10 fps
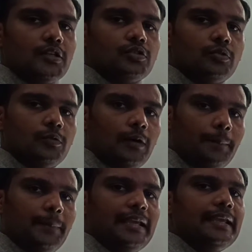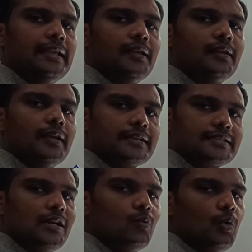So applying
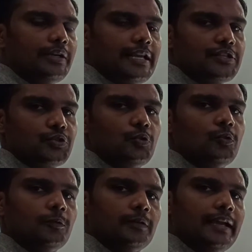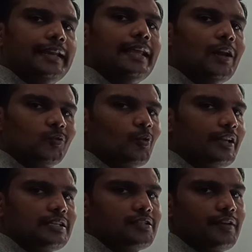external voltage to any
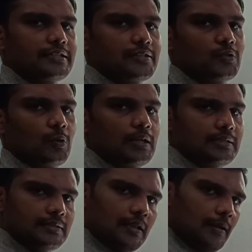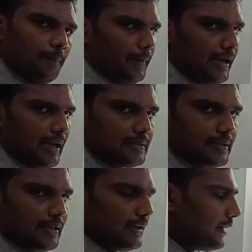electronics device is known as
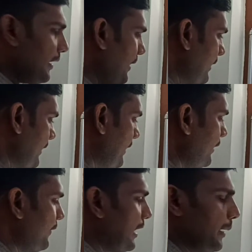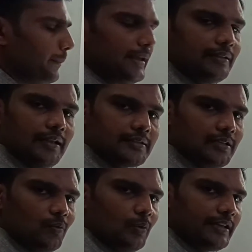biasing, right? Here we are applying the
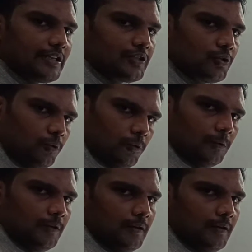external voltage to